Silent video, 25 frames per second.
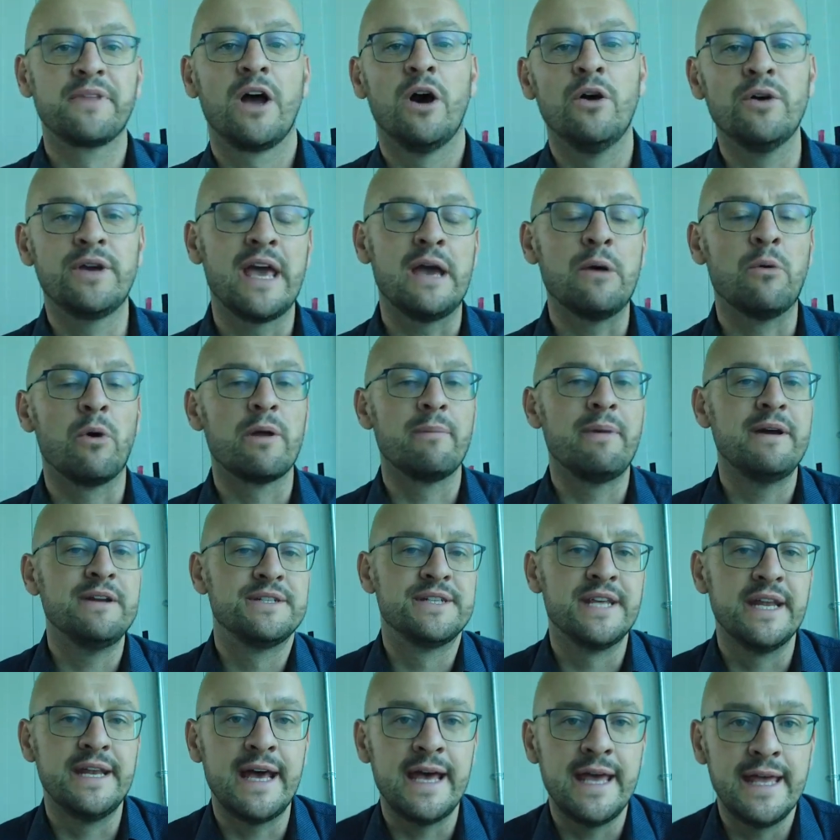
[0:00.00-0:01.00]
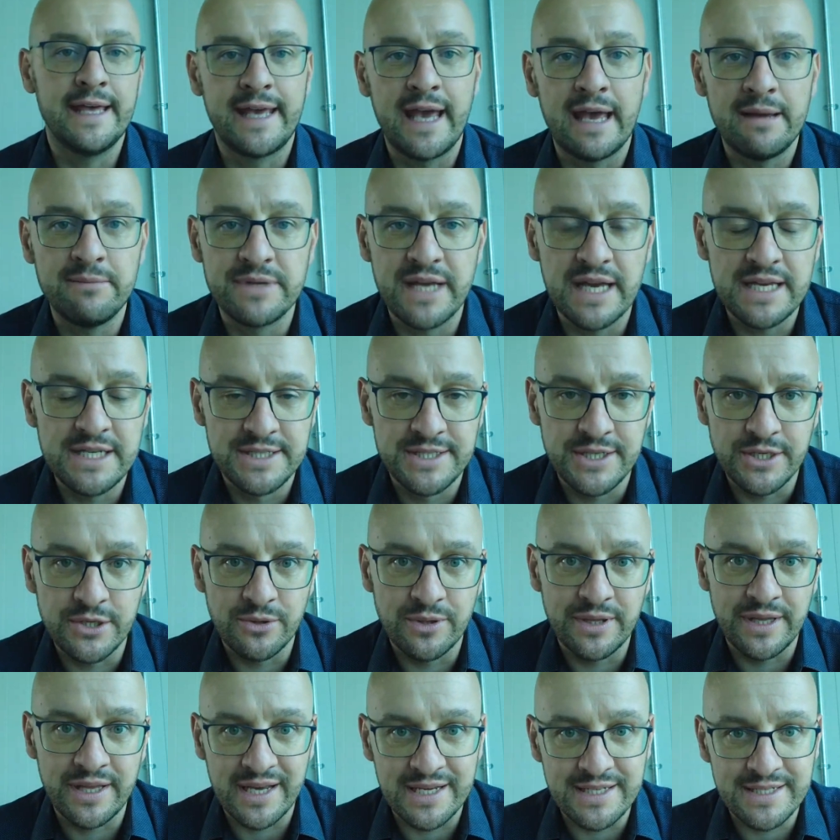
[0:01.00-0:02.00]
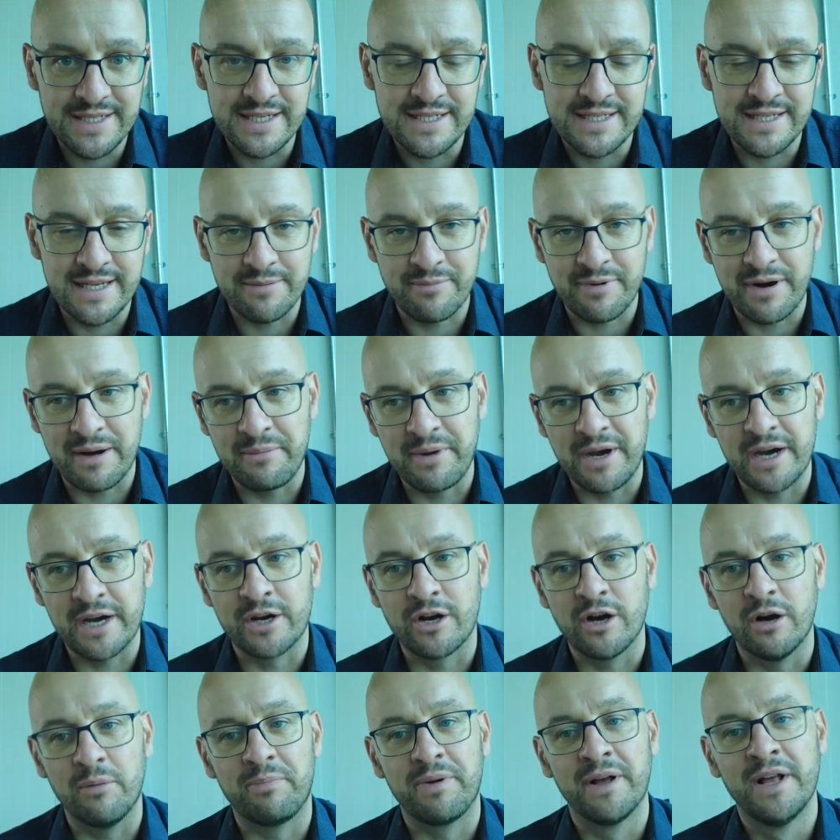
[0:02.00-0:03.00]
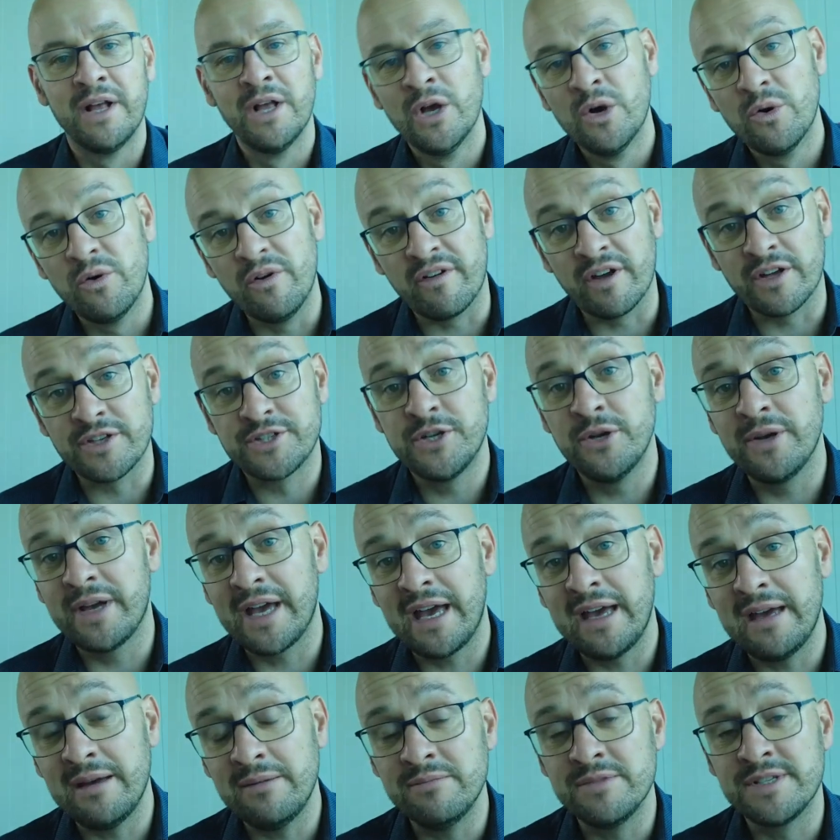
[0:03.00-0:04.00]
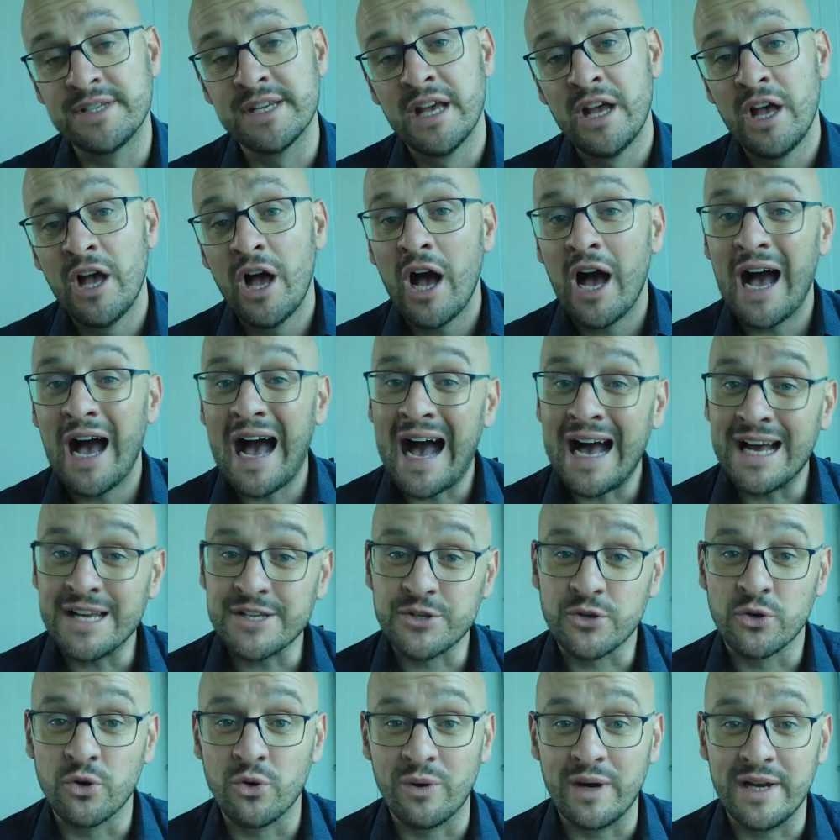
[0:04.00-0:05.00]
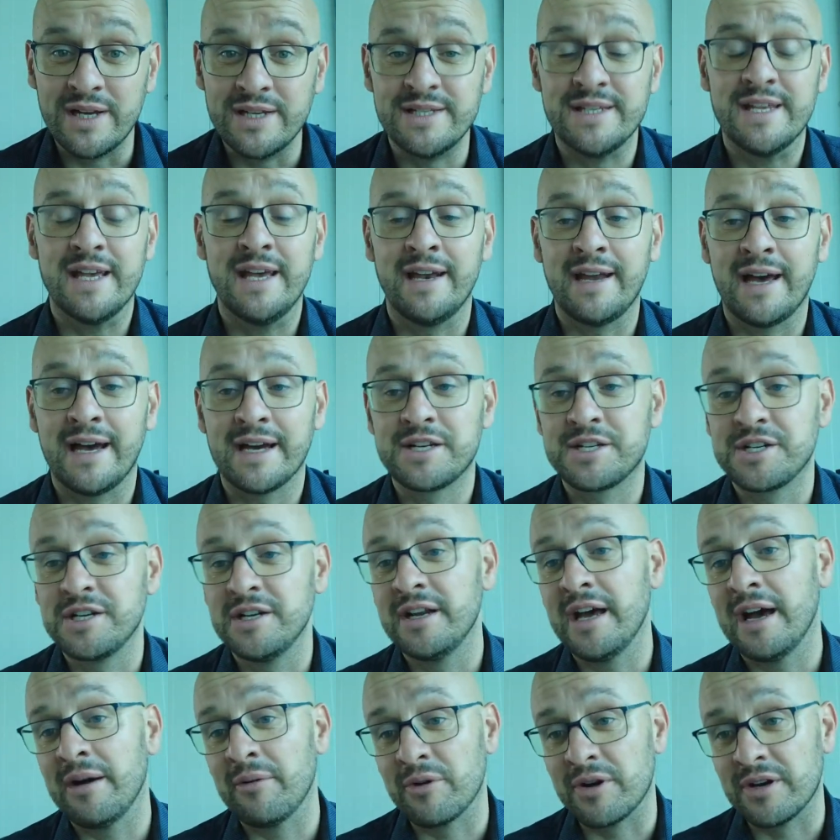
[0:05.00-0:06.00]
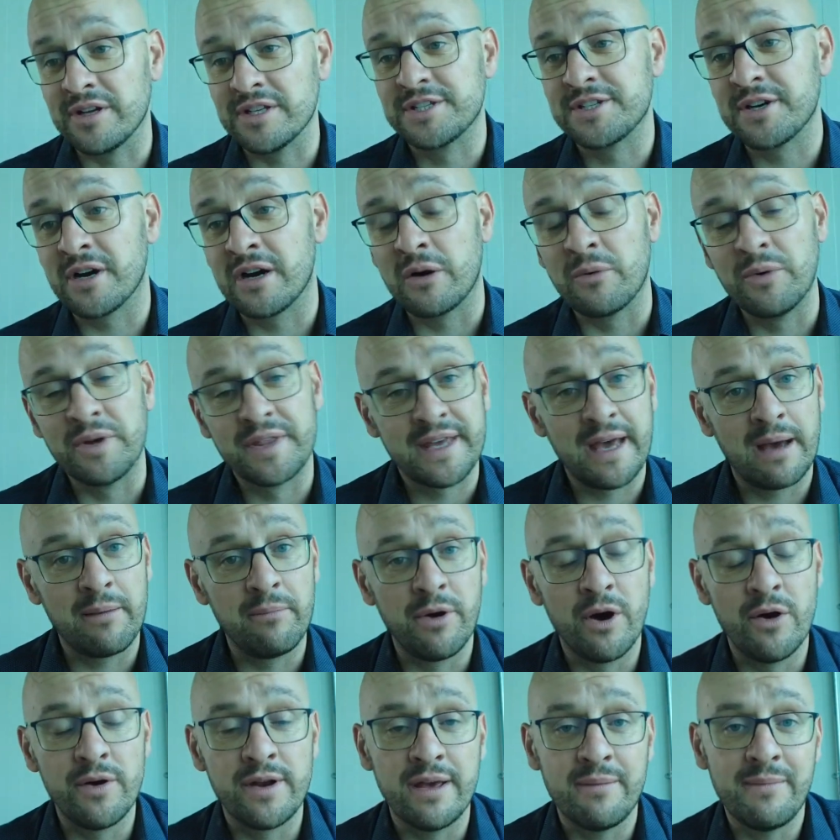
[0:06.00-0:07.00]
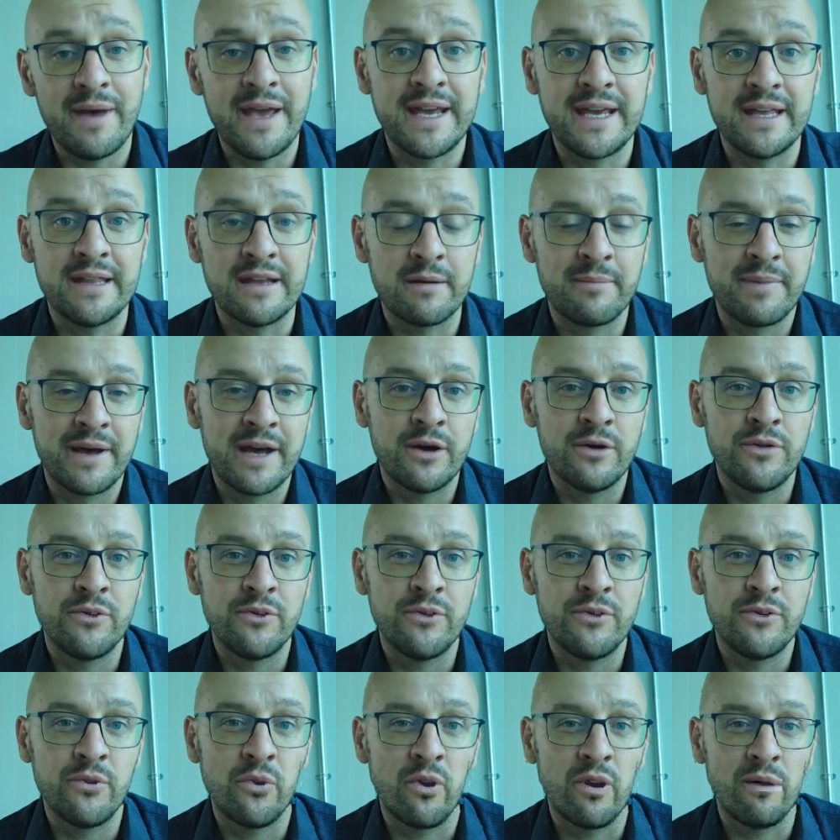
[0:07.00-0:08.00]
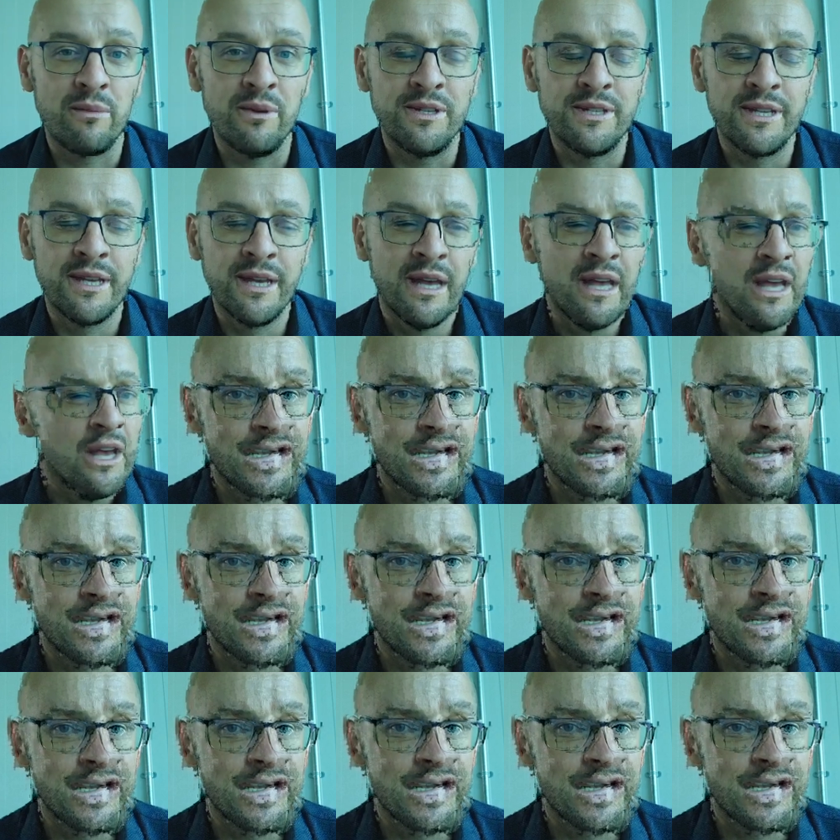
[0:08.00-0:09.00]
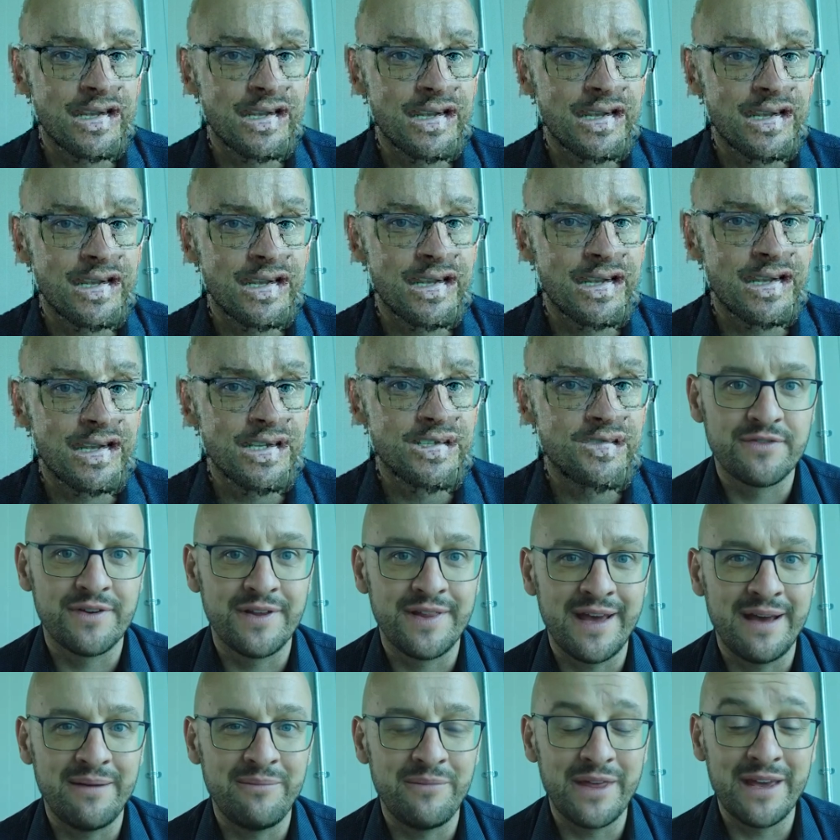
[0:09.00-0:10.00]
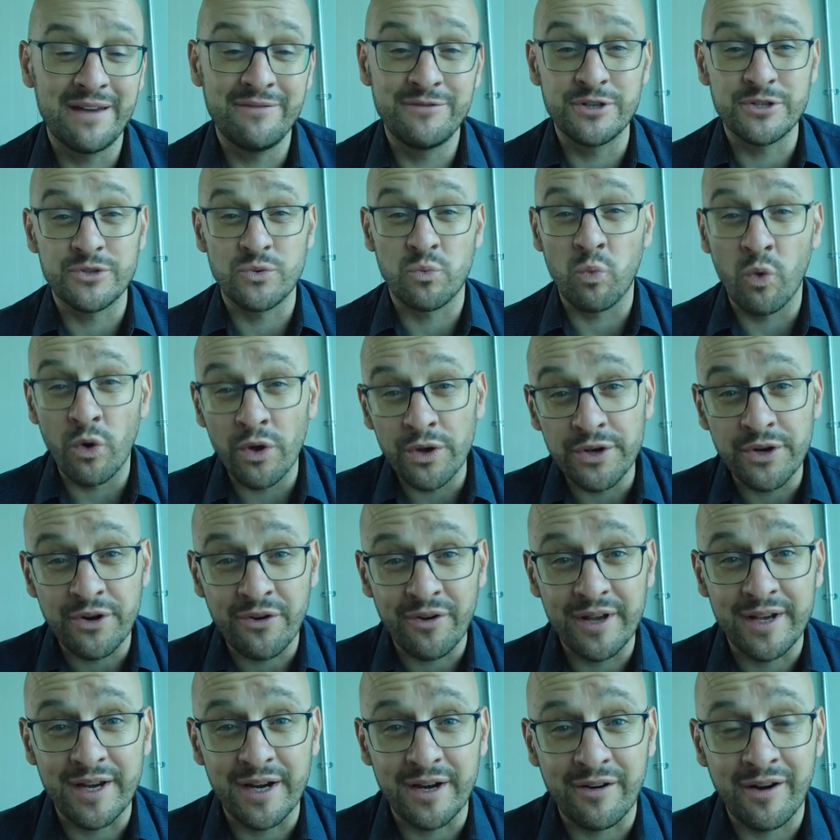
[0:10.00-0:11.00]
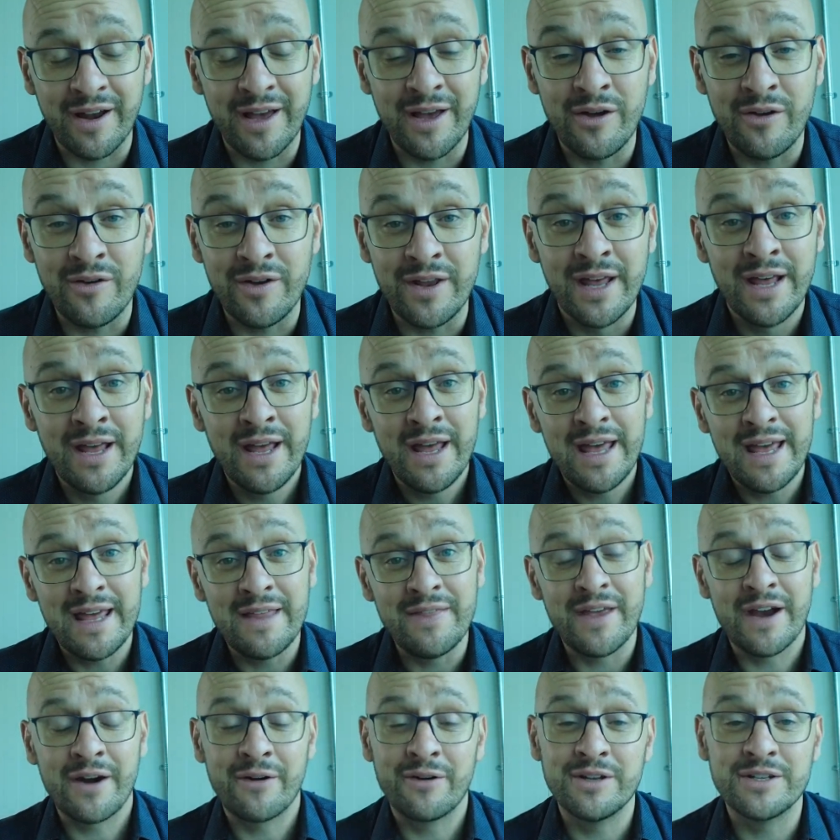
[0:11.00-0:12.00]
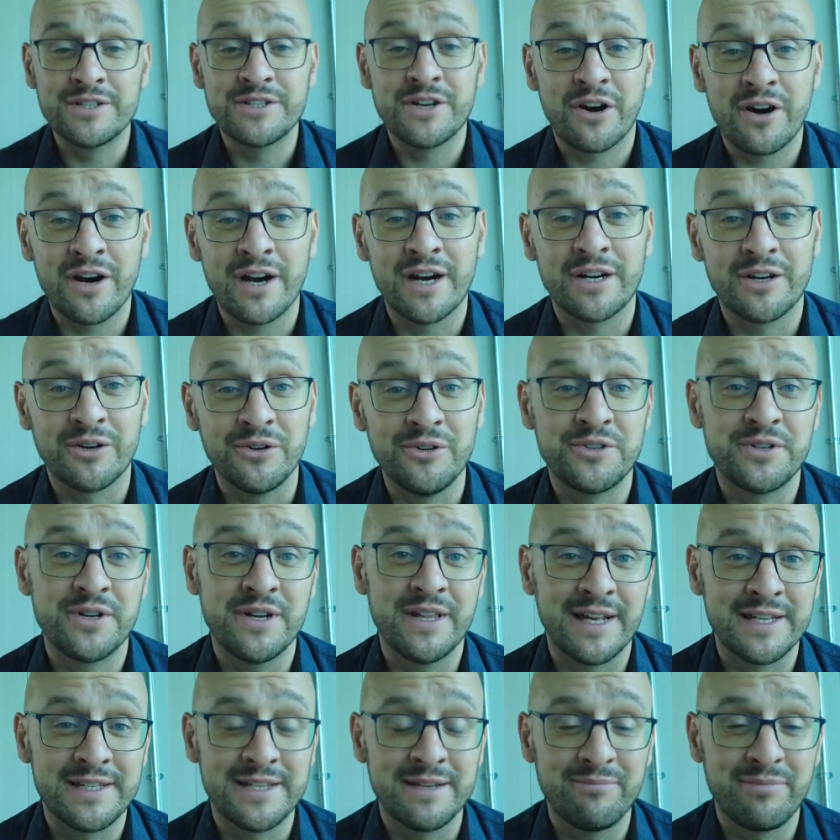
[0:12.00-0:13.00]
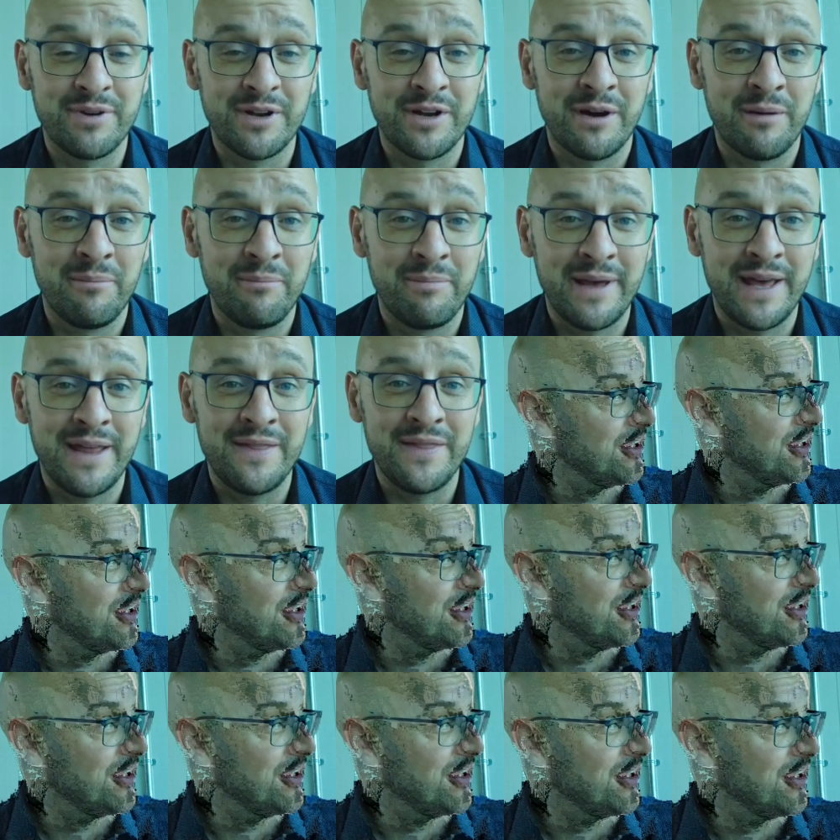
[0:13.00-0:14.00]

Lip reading: Okay, what about today? Game day 2 in the ACC Premier Cup. We've got 2 games, as always, in action, and we're going to start with Cambodia making their bow in this tournament. It's going to be a huge challenge for them. They have just 1 cricket ground in their entire country. That's in Phnom capital.